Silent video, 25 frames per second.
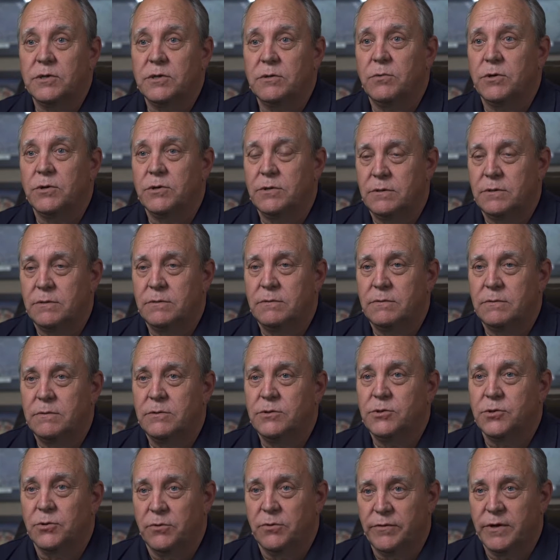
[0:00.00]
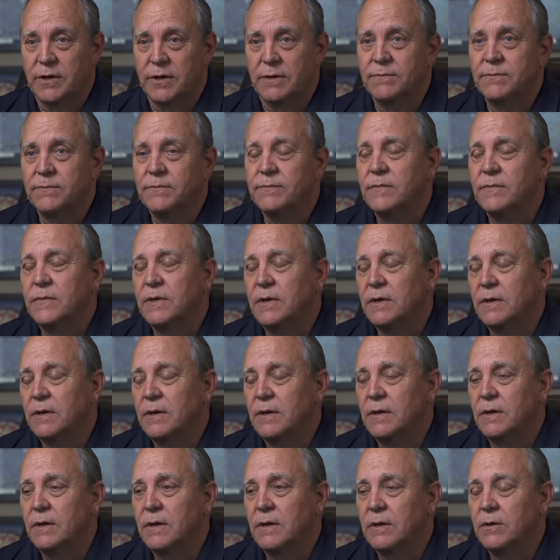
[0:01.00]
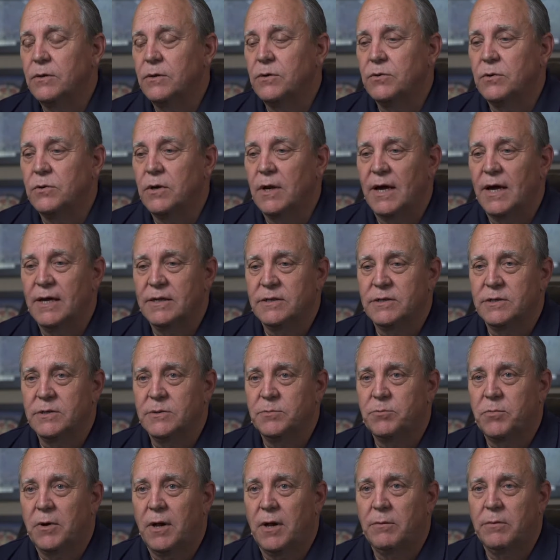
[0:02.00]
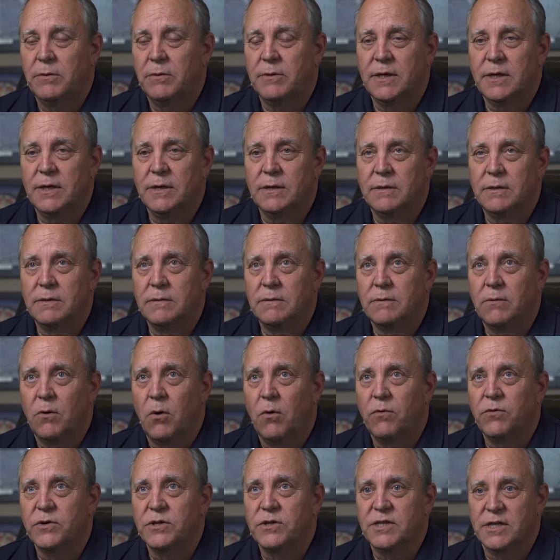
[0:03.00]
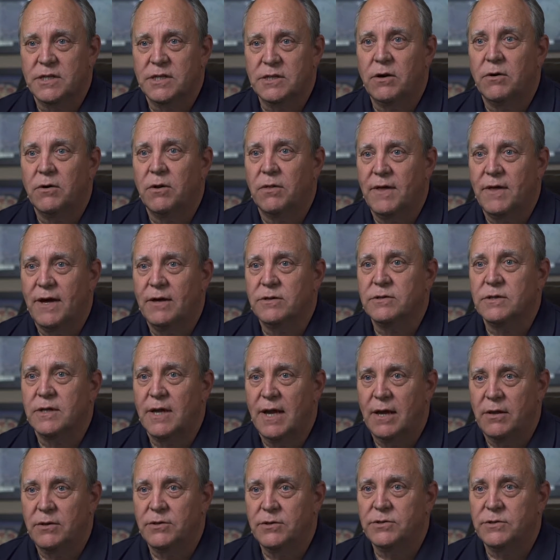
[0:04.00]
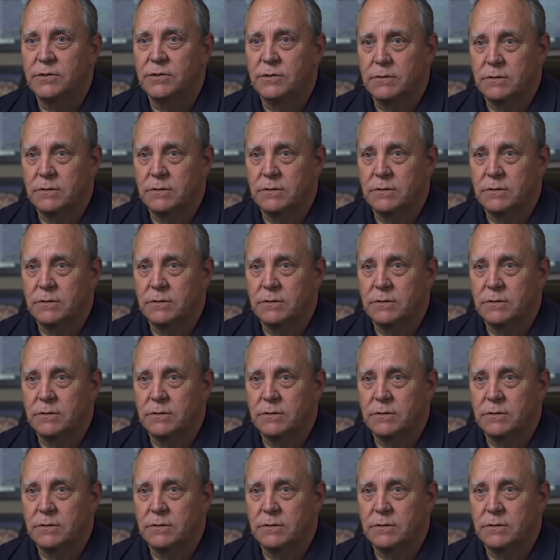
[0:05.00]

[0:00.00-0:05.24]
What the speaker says: that we're serving utilizes probably over 600,000 gallons